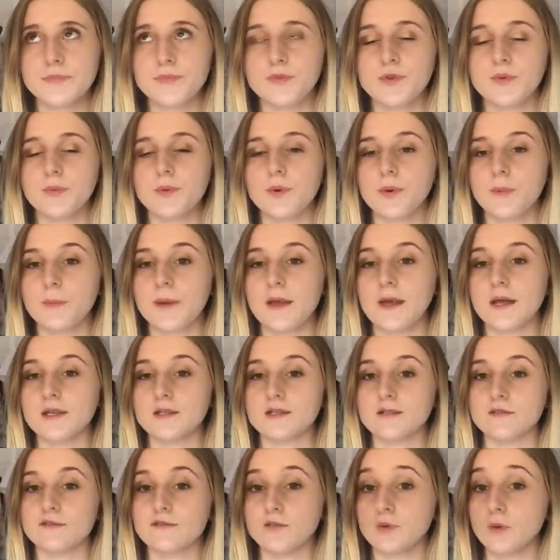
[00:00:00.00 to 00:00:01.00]
Newport Bay
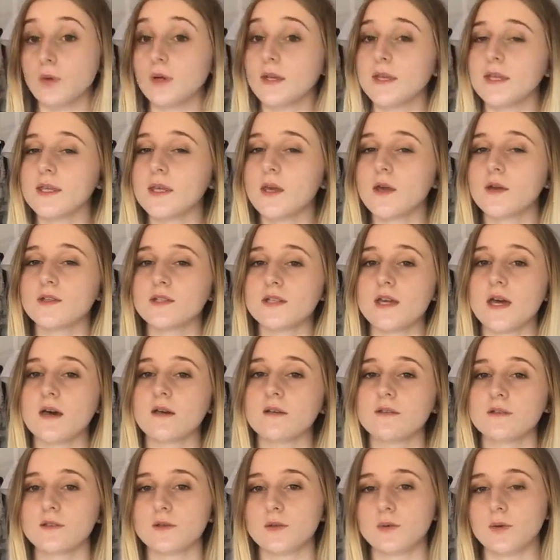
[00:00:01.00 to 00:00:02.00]
is a four key
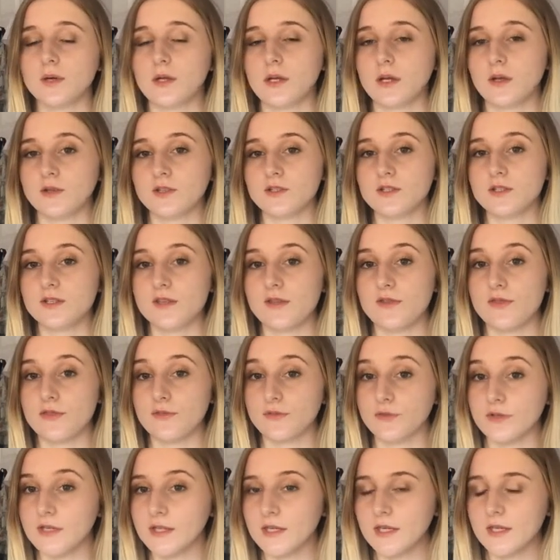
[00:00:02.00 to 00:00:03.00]
hotel, Sequoia Lodge is a
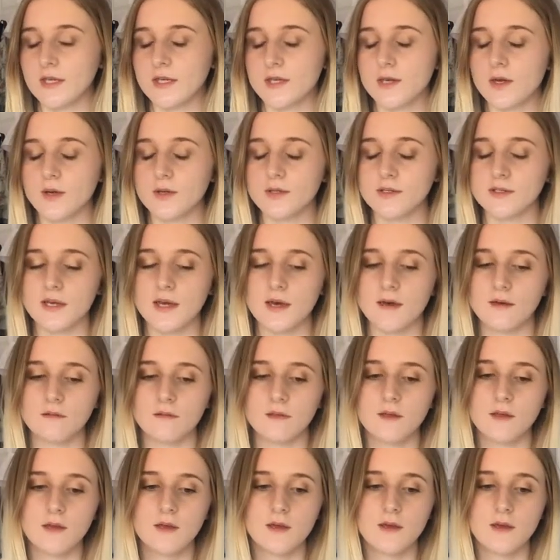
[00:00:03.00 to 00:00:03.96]
three key hotel.